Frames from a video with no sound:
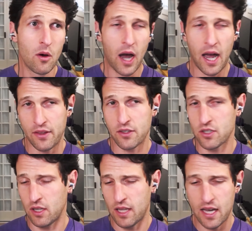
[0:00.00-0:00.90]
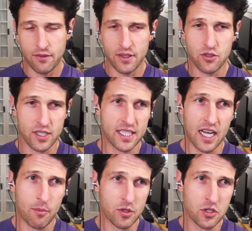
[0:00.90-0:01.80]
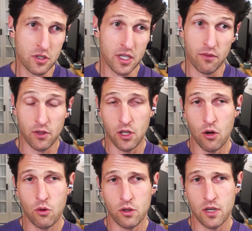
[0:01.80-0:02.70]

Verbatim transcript: I think there's a lot of interesting opportunity of lower